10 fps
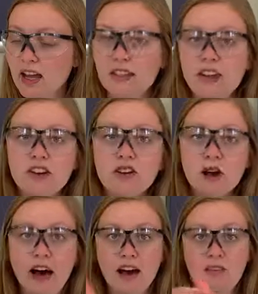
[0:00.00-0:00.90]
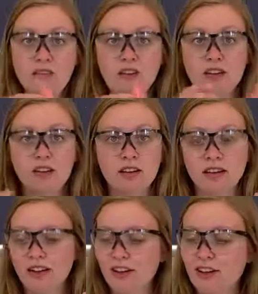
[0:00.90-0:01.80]
And there you have
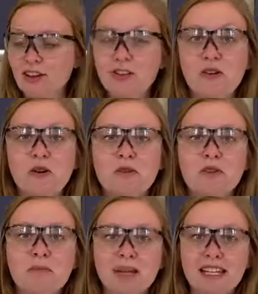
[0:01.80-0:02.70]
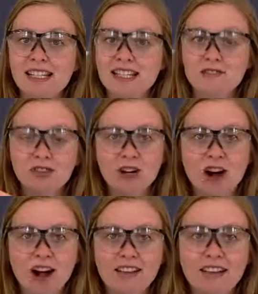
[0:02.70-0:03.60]
your own pieces of
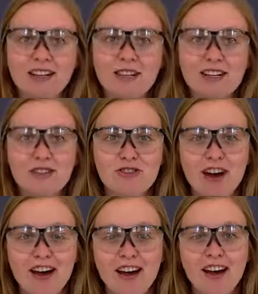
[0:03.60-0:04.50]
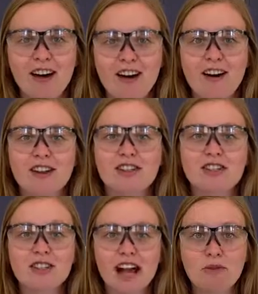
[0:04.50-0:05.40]
chalk that you can draw on your
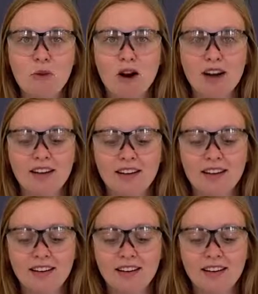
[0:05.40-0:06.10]
sidewalk.